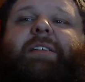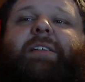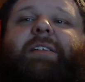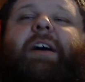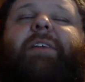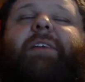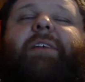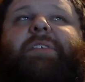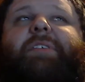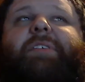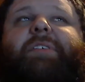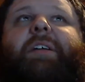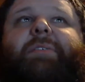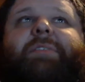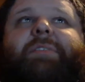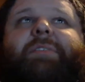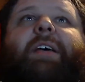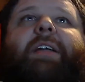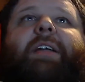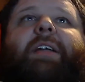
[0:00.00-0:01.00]
obviously I
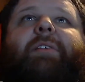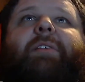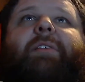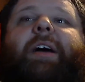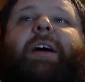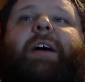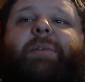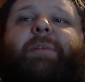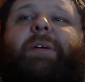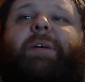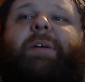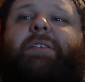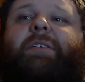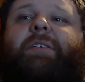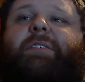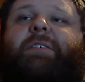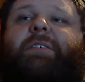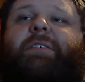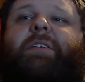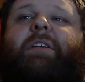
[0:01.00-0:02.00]
don't say it out loud,
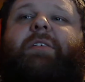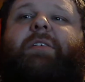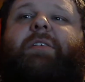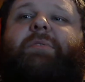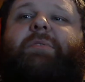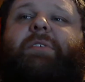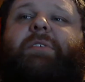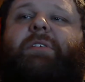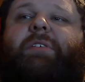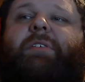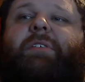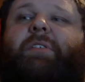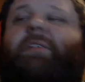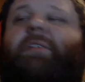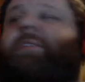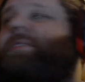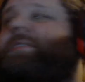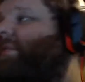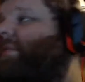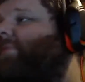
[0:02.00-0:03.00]
because, you know,
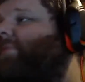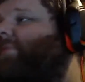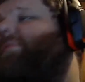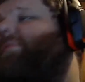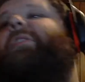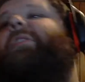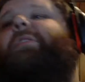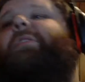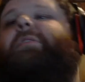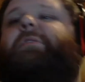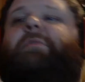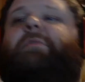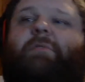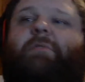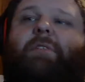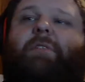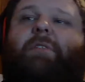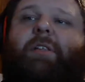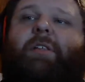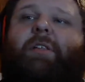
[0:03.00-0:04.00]
it's going to fall on
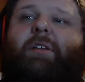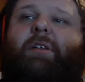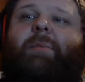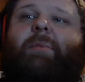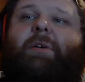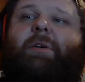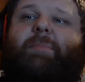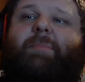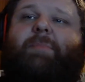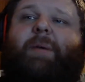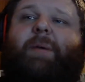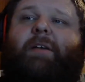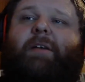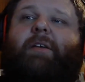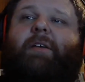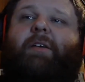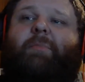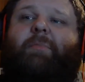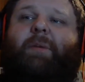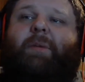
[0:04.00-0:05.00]
dumb ears back
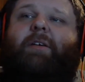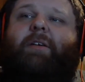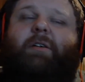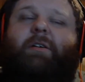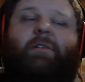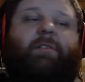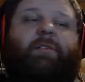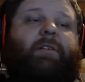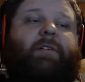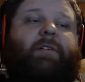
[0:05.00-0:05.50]
here, my dog.